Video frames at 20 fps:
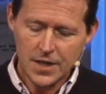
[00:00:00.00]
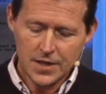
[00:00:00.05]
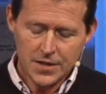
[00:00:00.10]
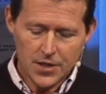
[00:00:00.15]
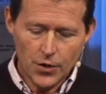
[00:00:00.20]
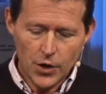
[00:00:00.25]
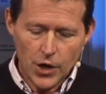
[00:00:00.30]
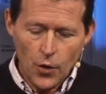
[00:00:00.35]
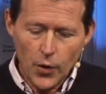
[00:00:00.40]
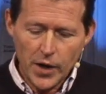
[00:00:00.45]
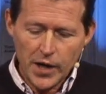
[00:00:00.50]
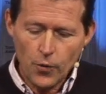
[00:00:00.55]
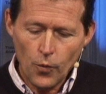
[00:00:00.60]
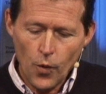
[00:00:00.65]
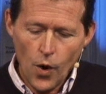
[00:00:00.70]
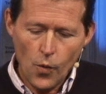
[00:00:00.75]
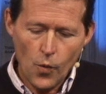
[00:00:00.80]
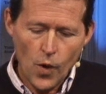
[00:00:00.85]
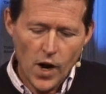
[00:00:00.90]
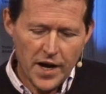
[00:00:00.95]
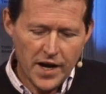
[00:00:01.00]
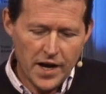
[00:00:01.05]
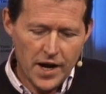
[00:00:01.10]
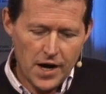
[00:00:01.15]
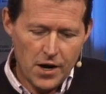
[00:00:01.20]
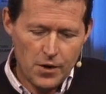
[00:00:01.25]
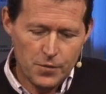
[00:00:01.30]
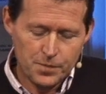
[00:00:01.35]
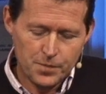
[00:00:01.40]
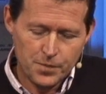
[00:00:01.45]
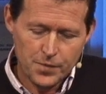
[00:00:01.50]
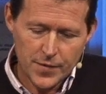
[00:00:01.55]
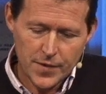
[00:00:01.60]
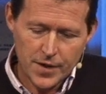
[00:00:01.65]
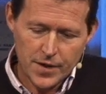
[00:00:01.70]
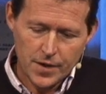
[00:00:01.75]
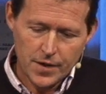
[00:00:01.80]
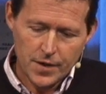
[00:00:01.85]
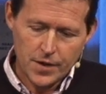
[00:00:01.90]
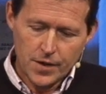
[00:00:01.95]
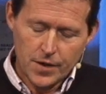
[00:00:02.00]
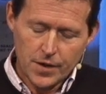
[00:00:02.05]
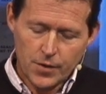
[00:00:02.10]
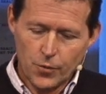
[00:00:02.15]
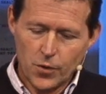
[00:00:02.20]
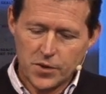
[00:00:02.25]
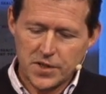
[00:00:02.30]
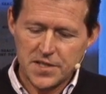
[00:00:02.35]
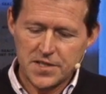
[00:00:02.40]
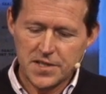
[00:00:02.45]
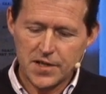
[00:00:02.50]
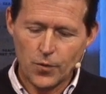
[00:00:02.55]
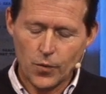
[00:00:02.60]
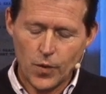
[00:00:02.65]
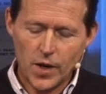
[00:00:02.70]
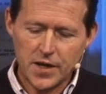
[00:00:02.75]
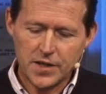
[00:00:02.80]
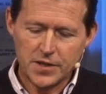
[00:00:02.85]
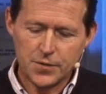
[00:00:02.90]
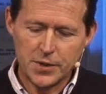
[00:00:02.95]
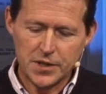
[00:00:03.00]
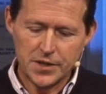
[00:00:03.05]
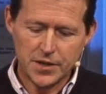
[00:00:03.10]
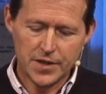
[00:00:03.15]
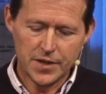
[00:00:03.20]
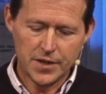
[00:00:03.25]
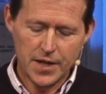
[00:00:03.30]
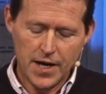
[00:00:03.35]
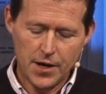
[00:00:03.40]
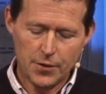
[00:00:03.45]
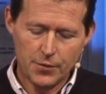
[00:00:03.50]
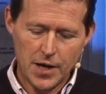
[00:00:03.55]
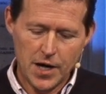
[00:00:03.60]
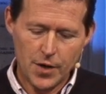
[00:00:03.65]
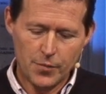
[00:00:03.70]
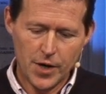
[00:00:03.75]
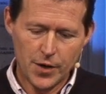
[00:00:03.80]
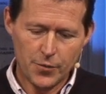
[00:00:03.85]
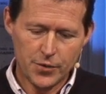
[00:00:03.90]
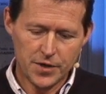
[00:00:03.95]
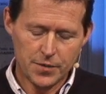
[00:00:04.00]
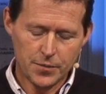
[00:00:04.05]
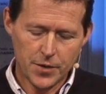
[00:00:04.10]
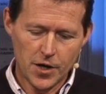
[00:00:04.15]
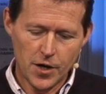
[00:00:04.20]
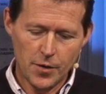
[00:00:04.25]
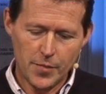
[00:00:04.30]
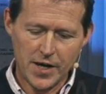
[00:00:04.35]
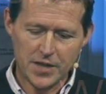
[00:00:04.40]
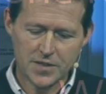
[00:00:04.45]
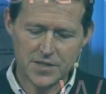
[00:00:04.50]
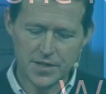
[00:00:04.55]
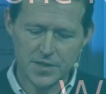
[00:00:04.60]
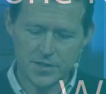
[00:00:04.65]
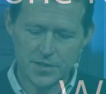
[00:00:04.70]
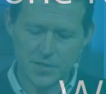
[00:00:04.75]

So a quick what, why, how. What is it? Why do we do it? How might we go about it?